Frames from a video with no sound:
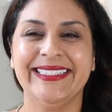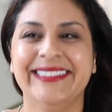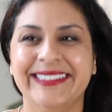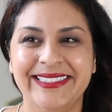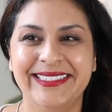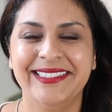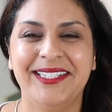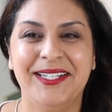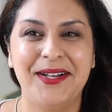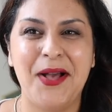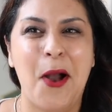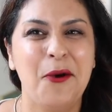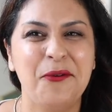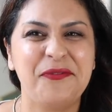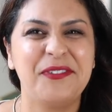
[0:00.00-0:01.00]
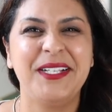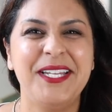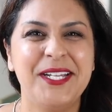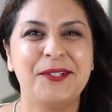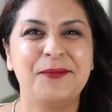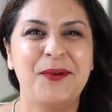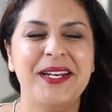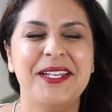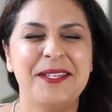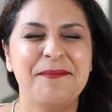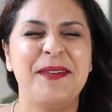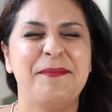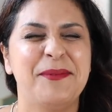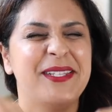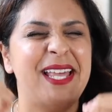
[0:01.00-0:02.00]
hopefully you're one of the
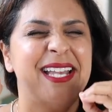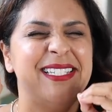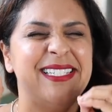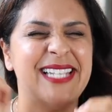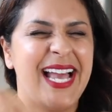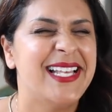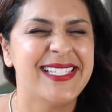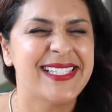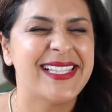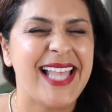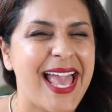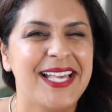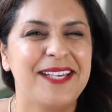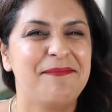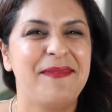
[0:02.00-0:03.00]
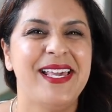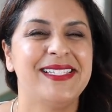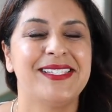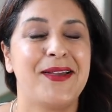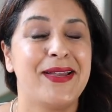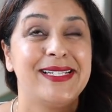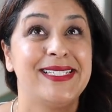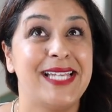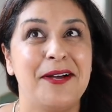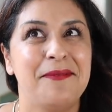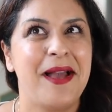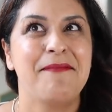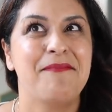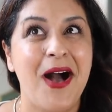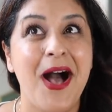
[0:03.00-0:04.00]
people that does like me so I could tell
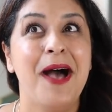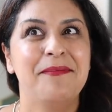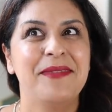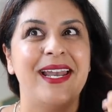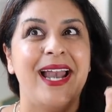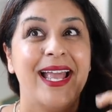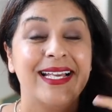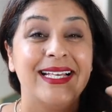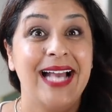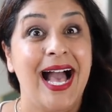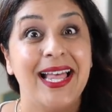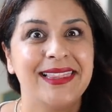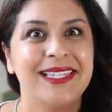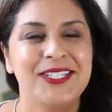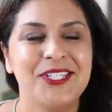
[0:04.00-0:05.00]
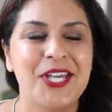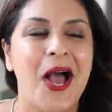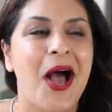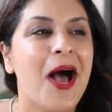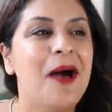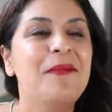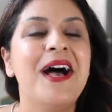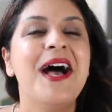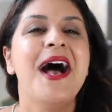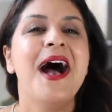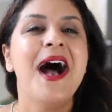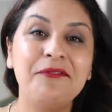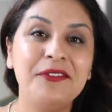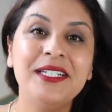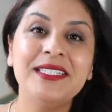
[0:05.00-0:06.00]
my mom that I got the job.
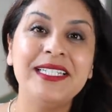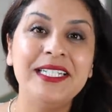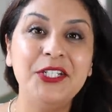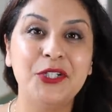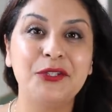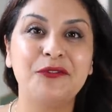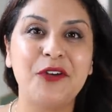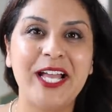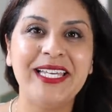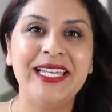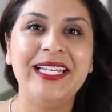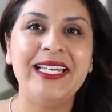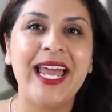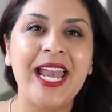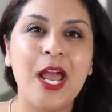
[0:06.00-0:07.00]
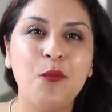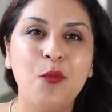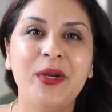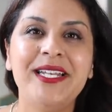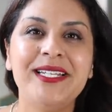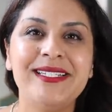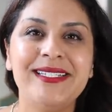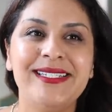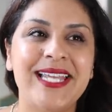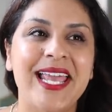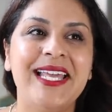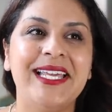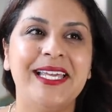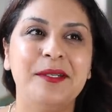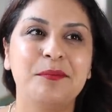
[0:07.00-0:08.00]
Definitely nerve-wracking, and I wouldn't
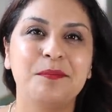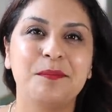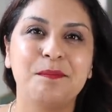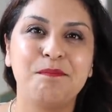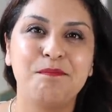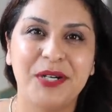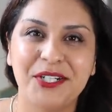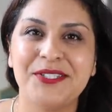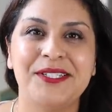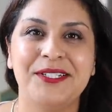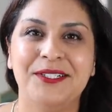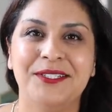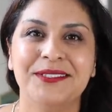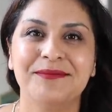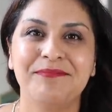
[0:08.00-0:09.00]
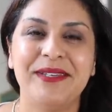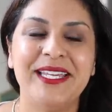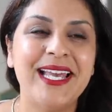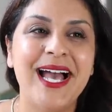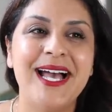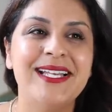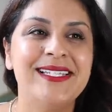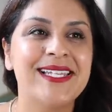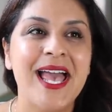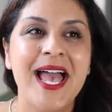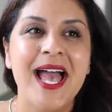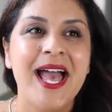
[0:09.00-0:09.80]
take it personal, because,